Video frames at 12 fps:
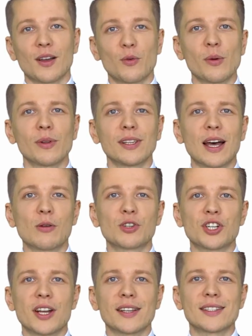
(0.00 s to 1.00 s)
We will now
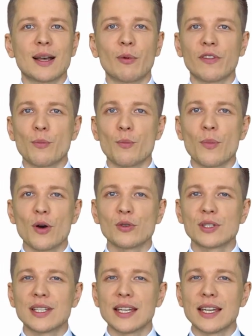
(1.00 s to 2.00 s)
share some of the
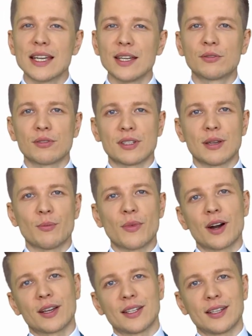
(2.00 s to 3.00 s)
most interesting
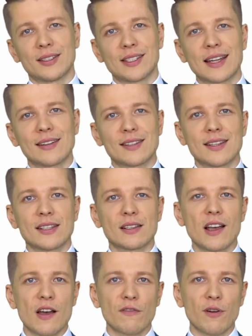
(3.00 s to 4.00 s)
marketing
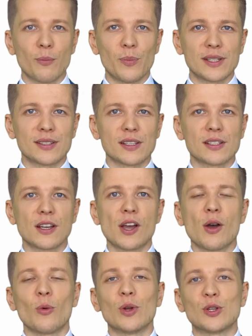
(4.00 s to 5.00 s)
tendencies for business
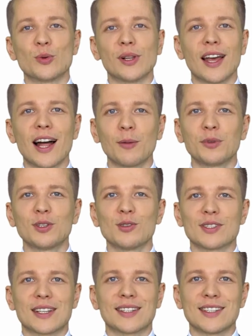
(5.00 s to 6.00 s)
which will help you
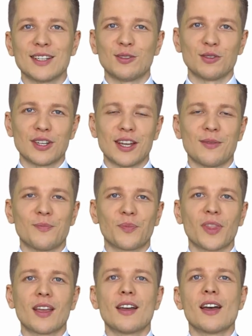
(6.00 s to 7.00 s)
to succeed today.
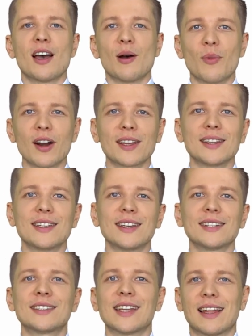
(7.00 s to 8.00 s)

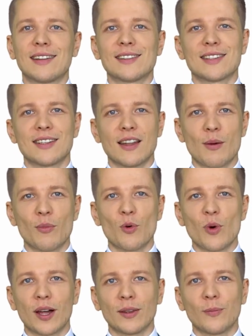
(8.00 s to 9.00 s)
Marketing tendency number
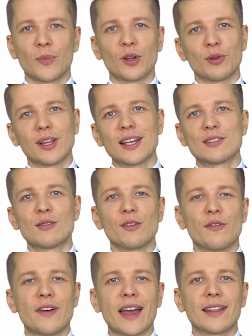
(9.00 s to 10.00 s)
1 relates to
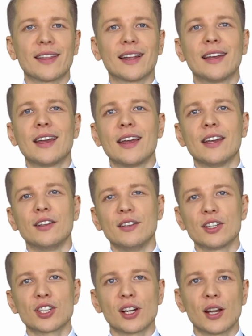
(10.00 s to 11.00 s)
the fact that
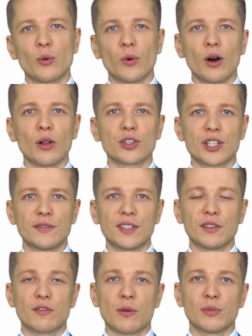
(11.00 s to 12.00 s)
initially we all
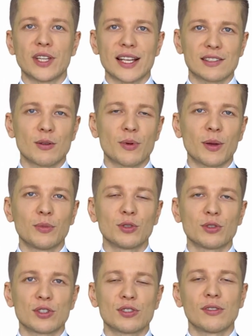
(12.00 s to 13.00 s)
shifted from desktop
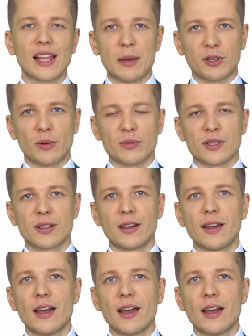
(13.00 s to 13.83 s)
computers to laptops.